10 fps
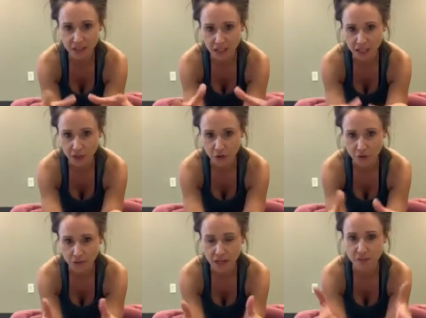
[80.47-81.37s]
letting the
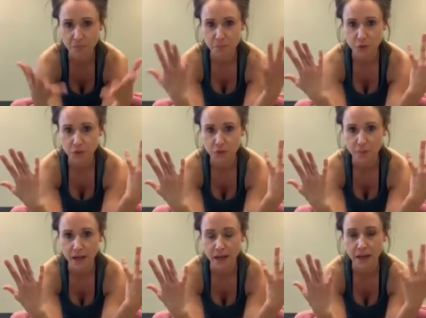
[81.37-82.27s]
earth kind of push you
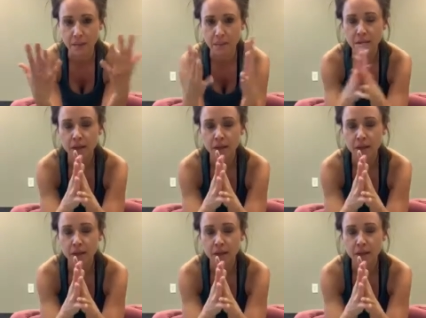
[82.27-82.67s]
back up.